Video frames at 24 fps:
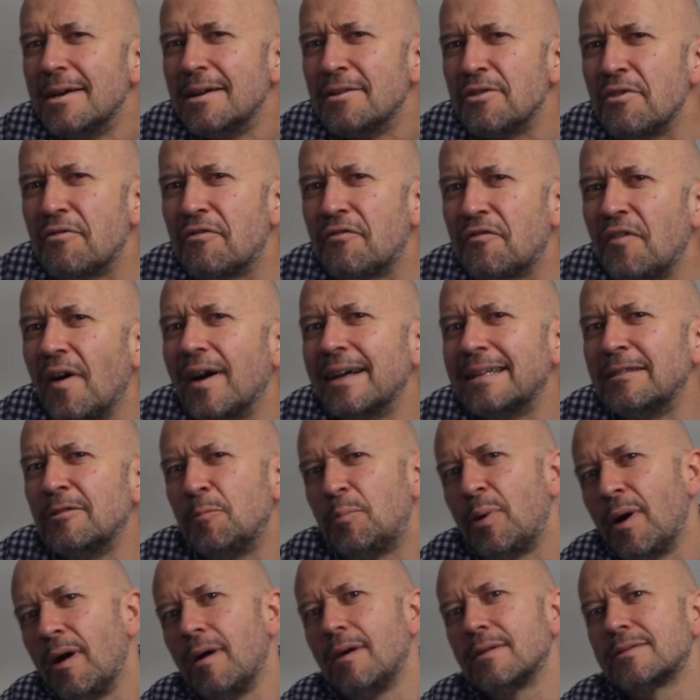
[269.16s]
The final
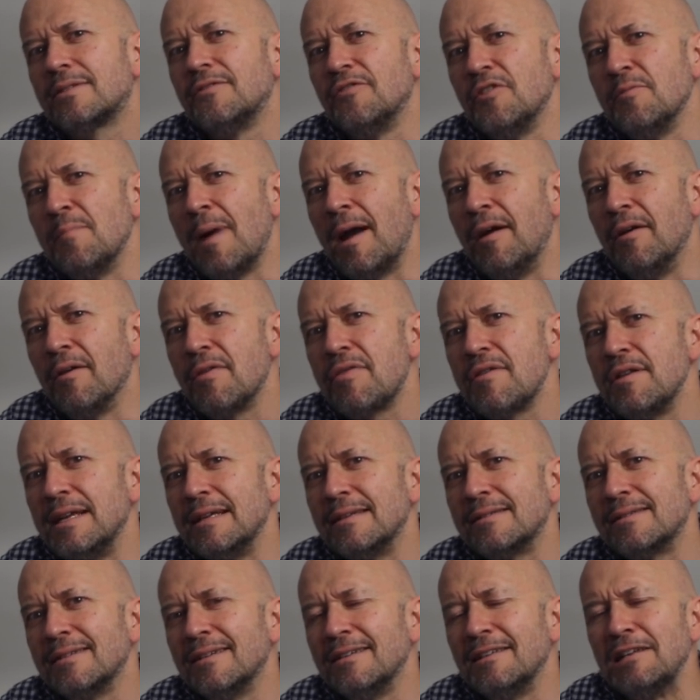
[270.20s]
part of the marathon
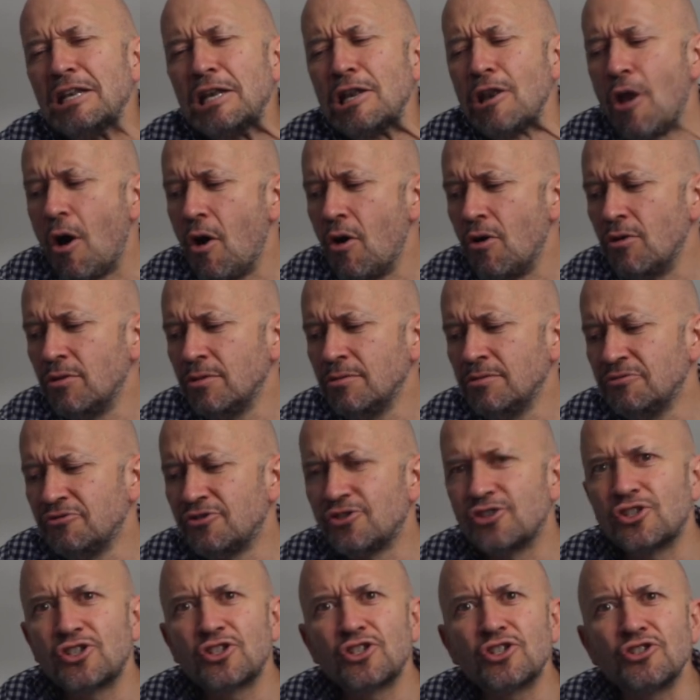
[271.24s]
is a long,
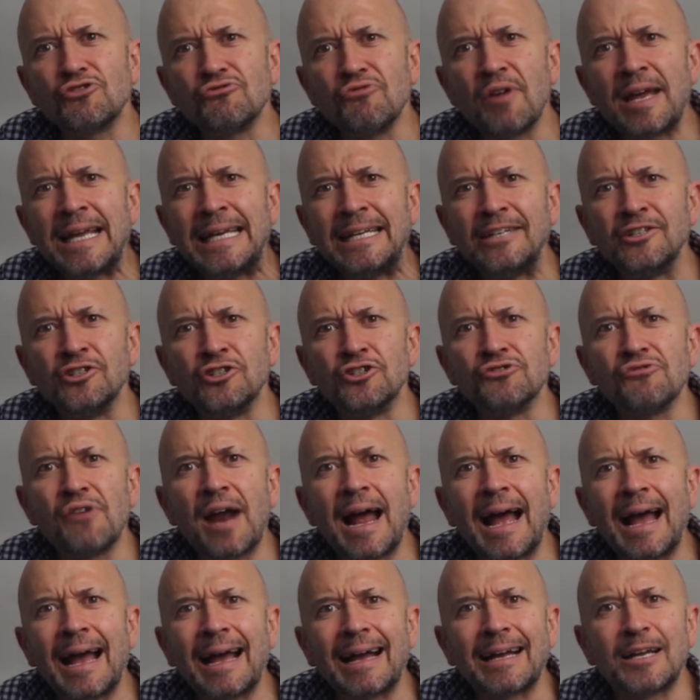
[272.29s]
straight
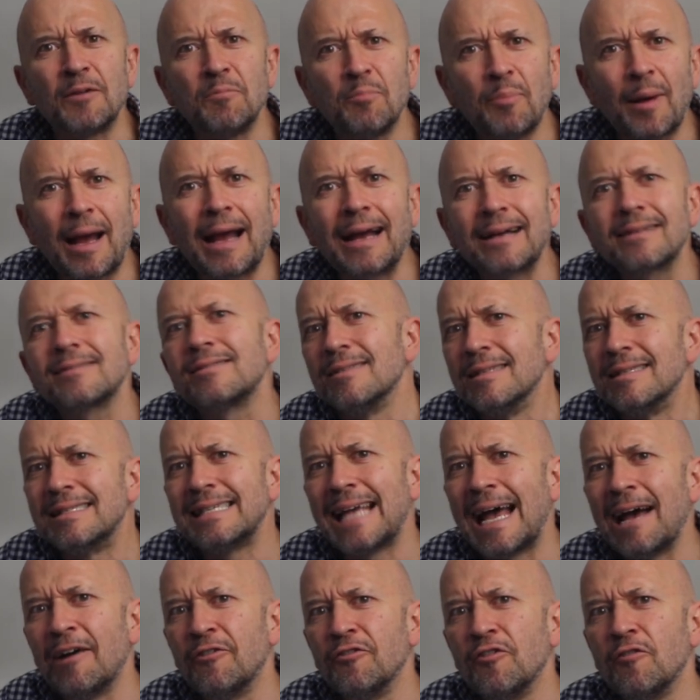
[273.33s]
drag back to the
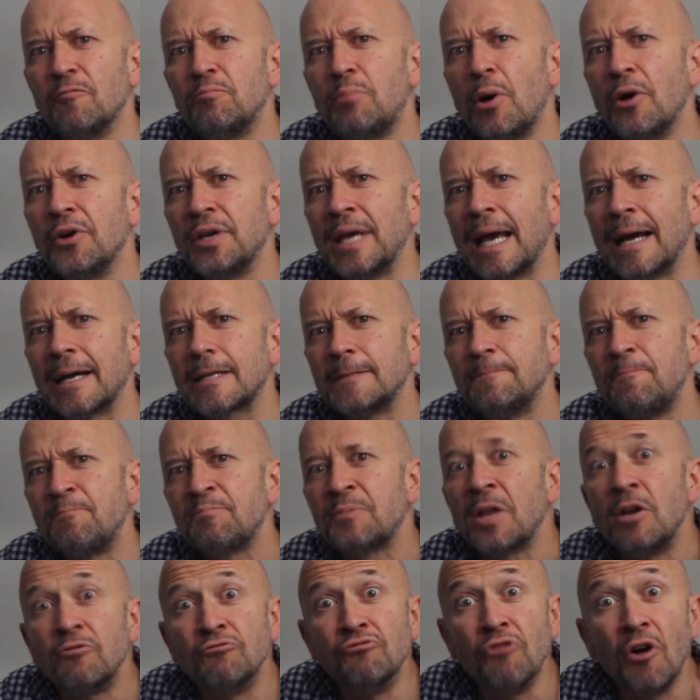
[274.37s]
town of Pauillac,
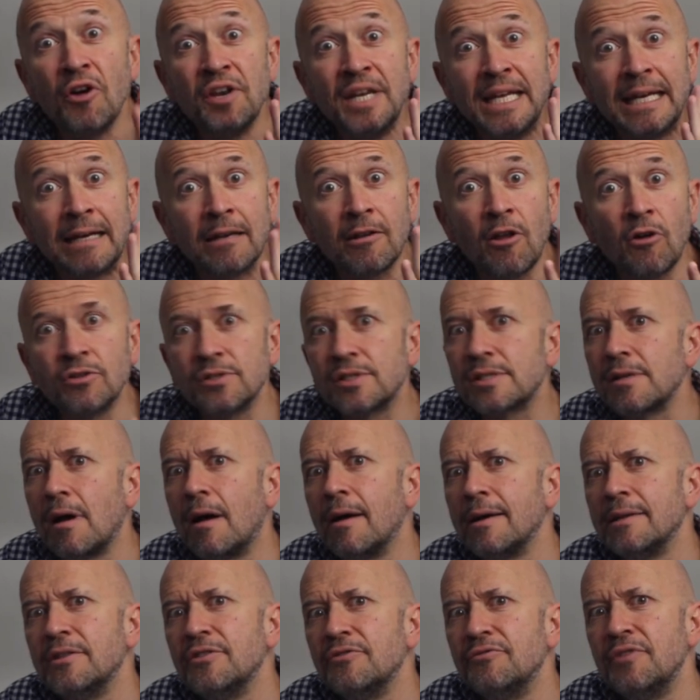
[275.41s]
running
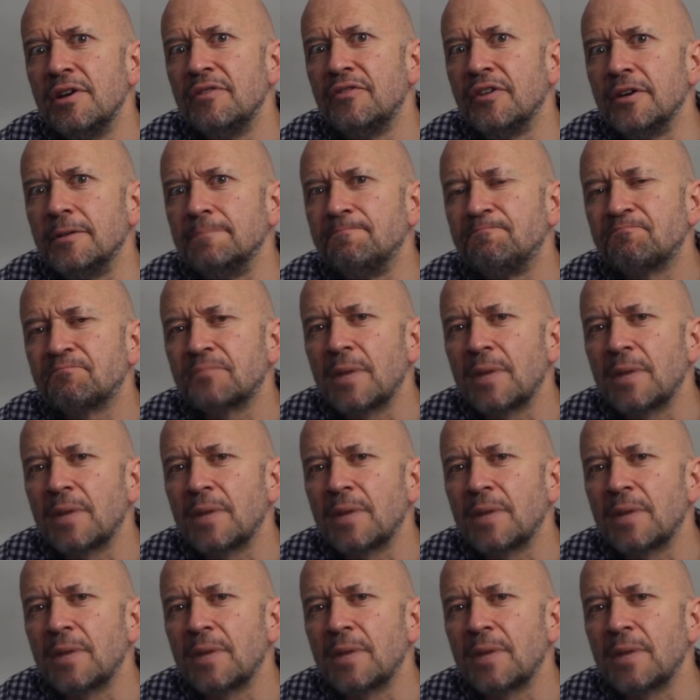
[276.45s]
alongside the river.